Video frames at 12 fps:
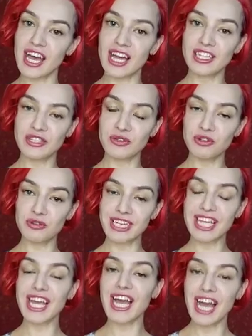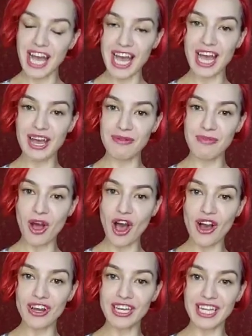as usually, I'm
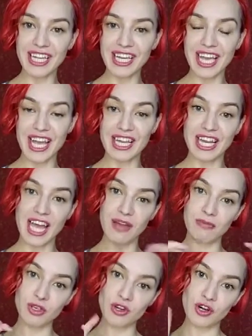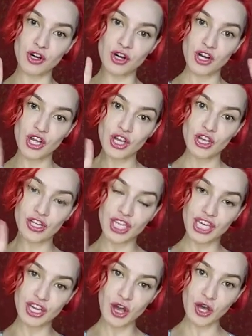Olly and I'm your
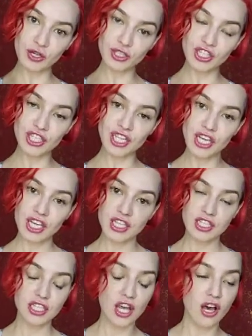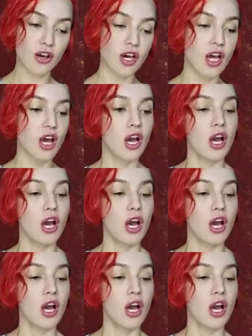GOQII coach. So,